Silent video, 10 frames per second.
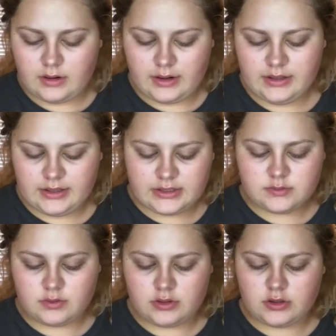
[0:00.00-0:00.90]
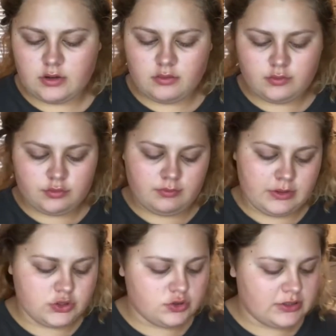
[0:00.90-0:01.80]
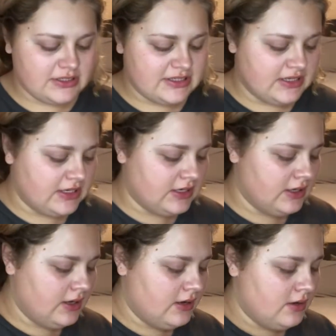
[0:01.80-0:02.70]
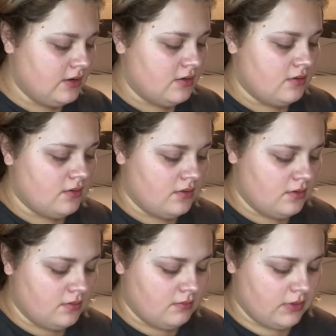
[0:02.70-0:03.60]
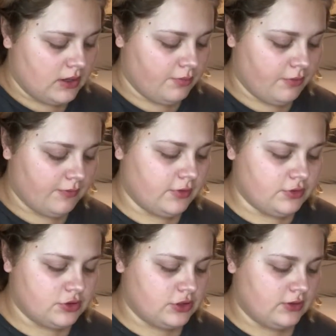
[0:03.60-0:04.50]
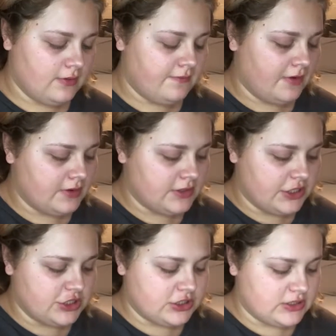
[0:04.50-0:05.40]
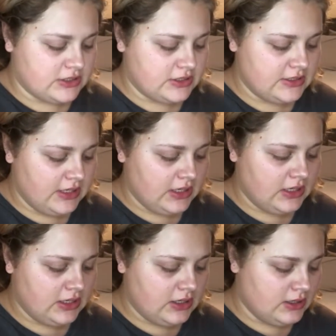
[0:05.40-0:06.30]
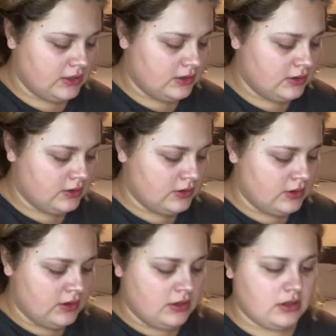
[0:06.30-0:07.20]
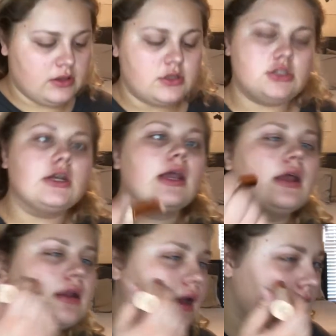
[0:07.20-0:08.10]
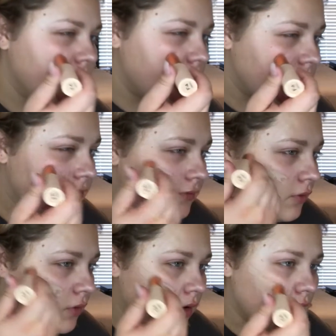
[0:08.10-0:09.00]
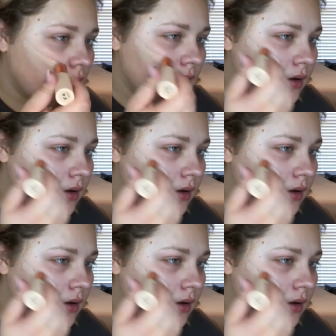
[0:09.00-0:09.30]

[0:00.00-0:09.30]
right, next we're gonna go in with my trusty Makeup Revolution foundation stick in the shade F4.